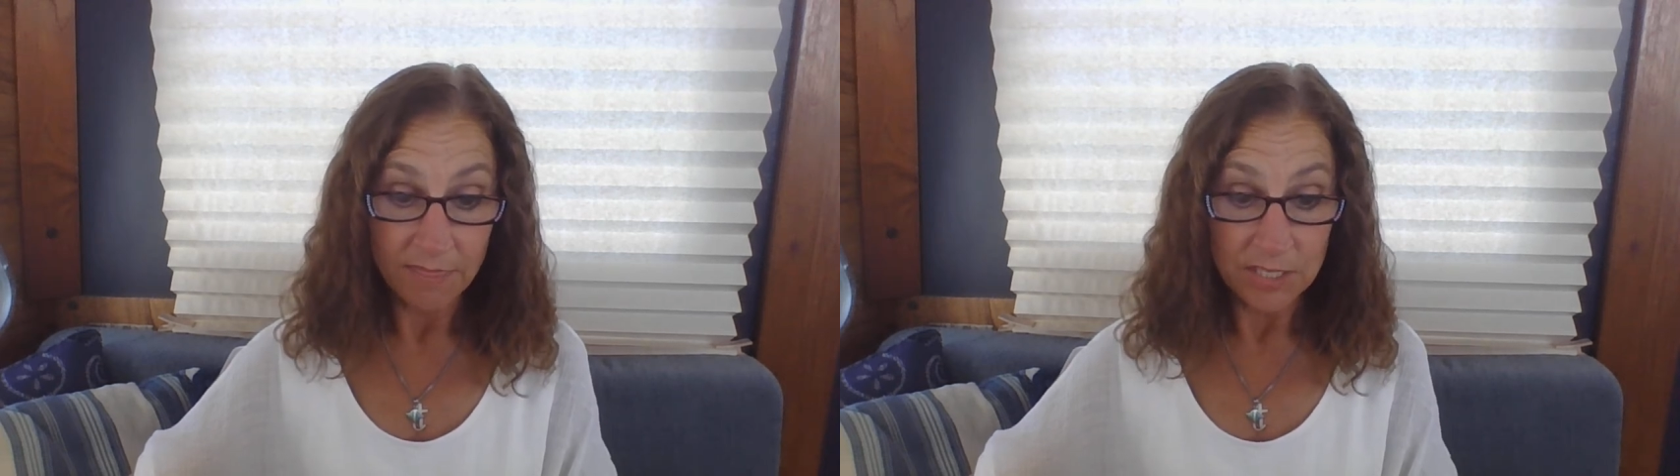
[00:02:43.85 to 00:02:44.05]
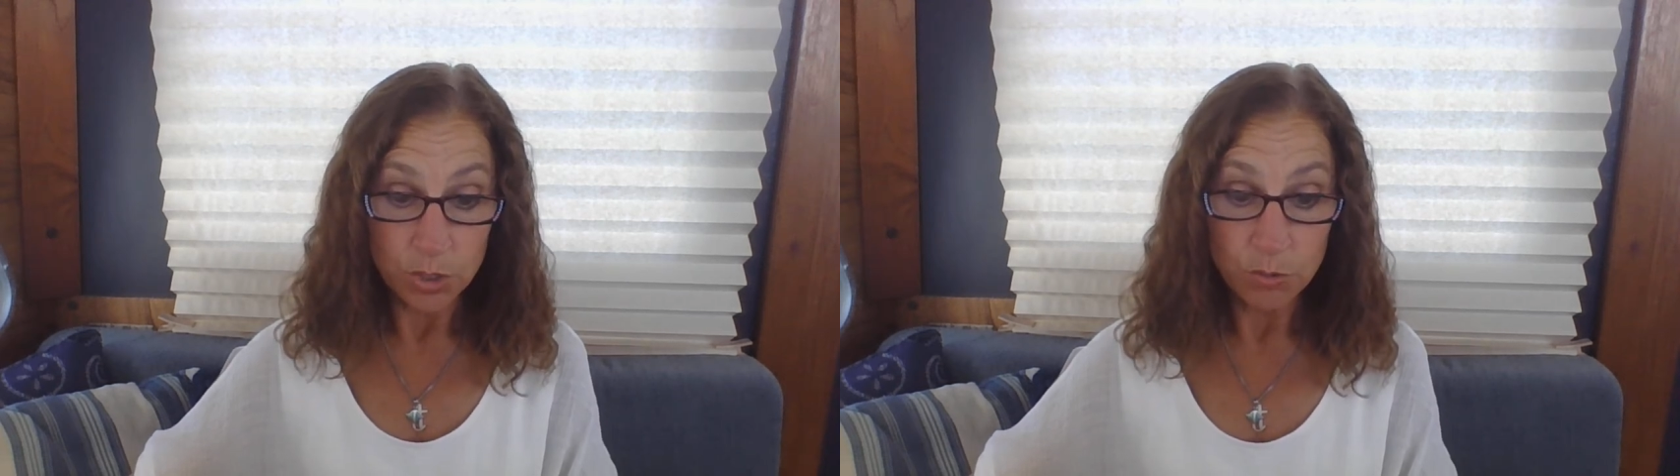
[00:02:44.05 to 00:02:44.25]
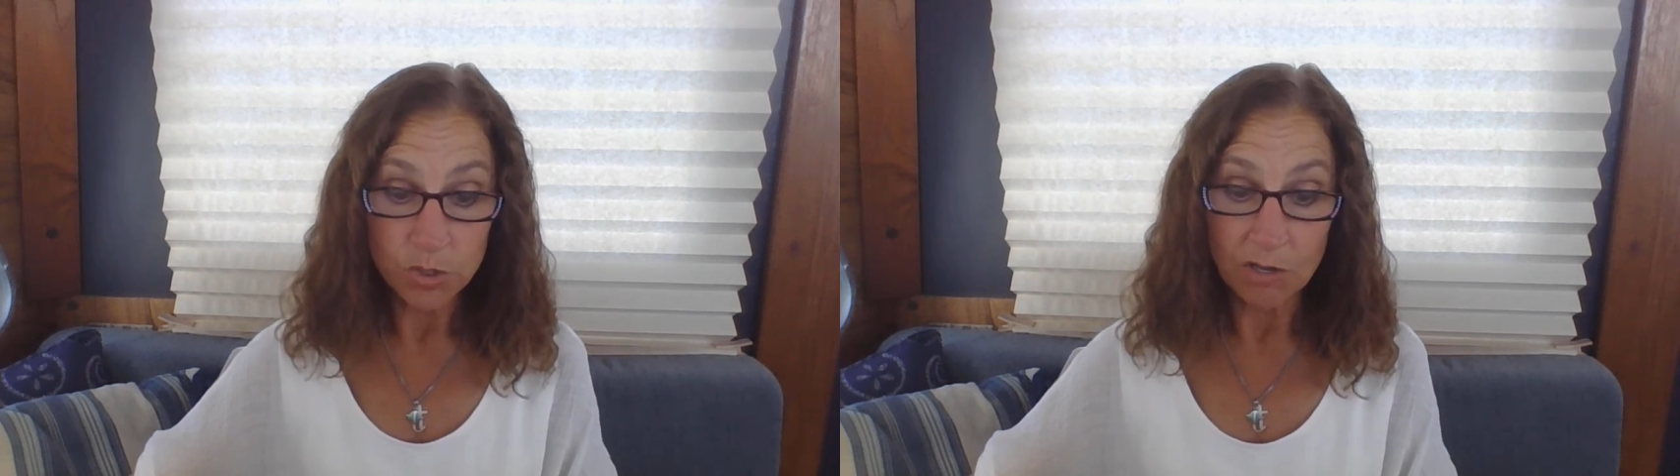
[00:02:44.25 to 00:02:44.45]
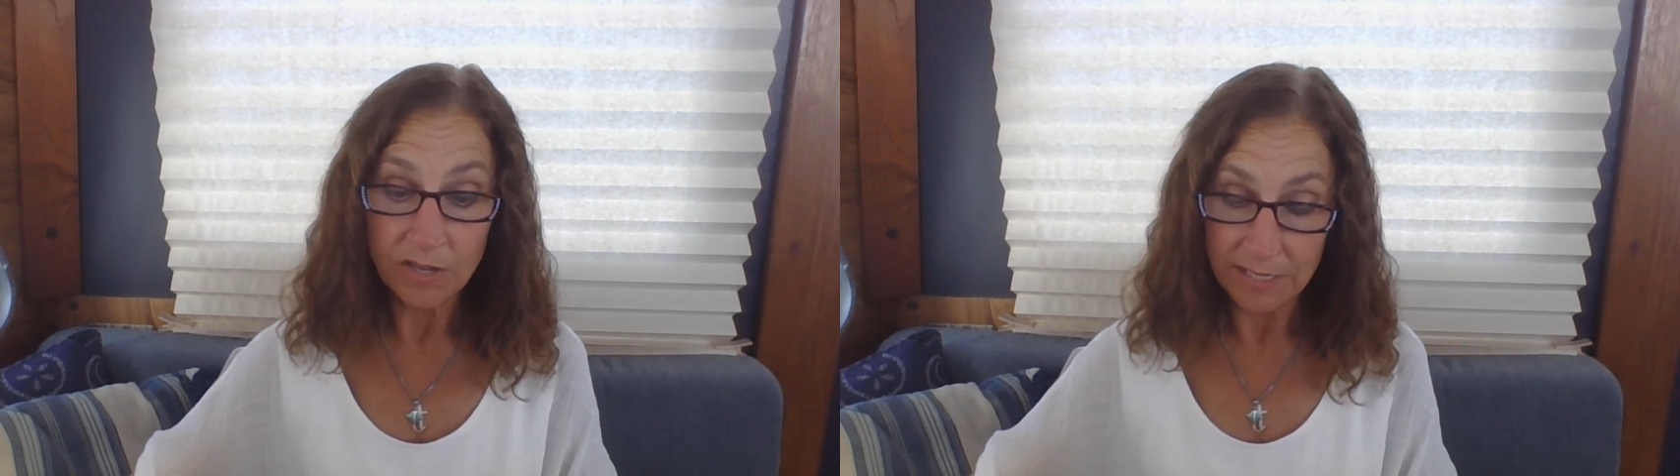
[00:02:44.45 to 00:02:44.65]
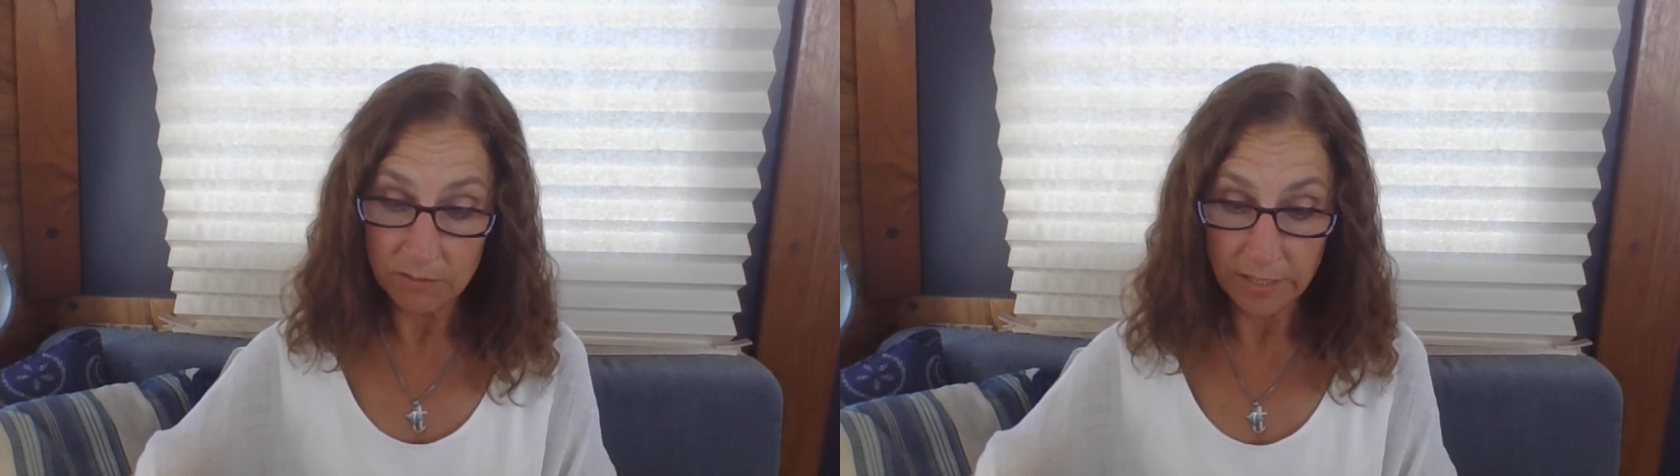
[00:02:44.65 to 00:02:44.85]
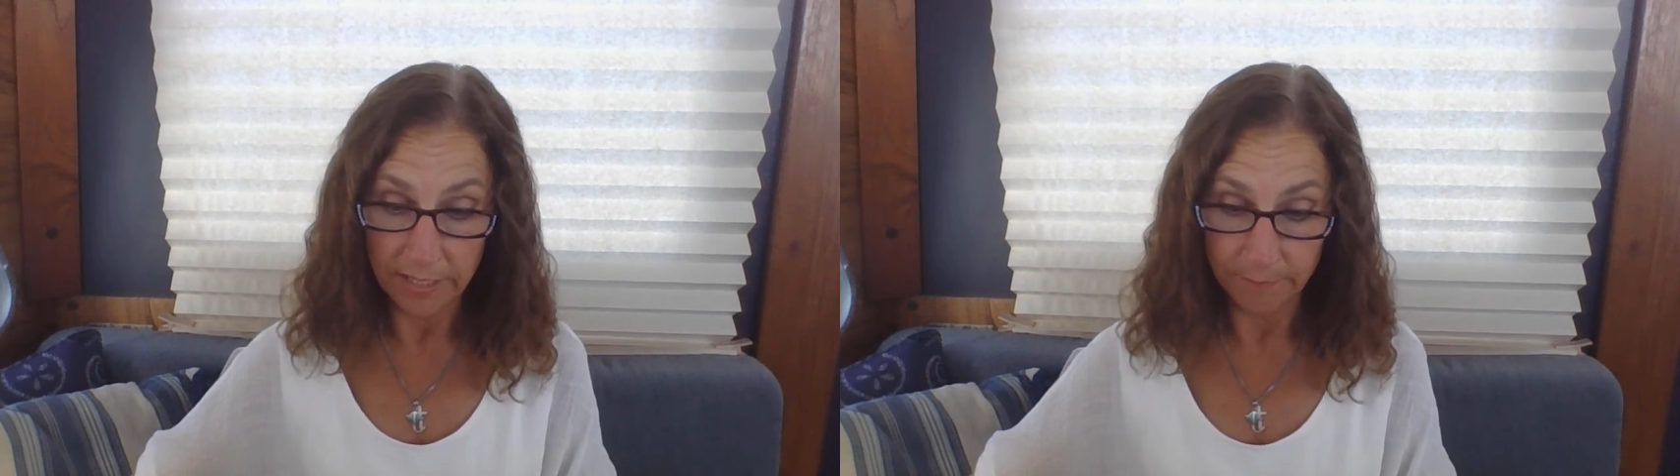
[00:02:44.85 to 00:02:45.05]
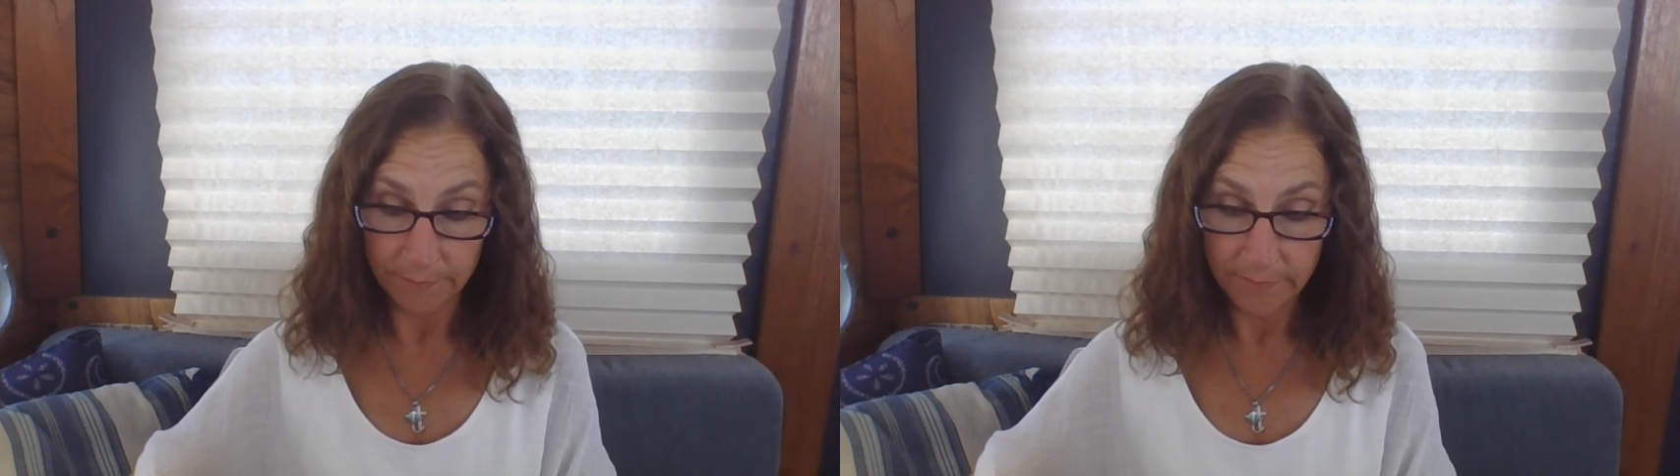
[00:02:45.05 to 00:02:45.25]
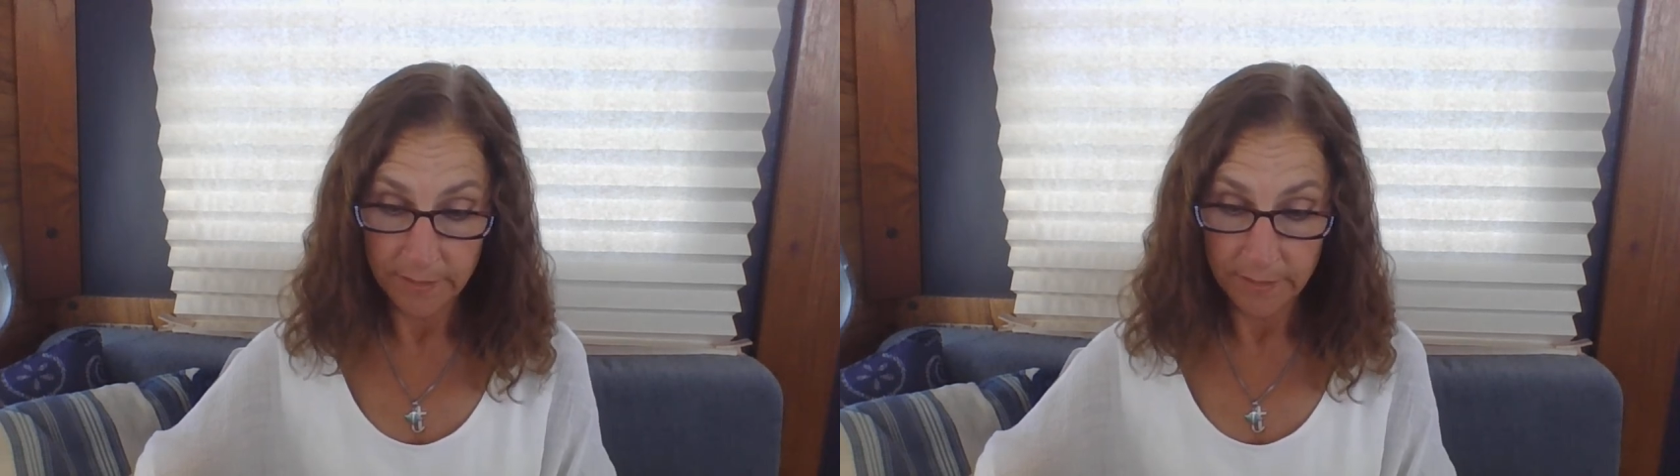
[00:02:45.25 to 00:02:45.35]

then you shall kill him.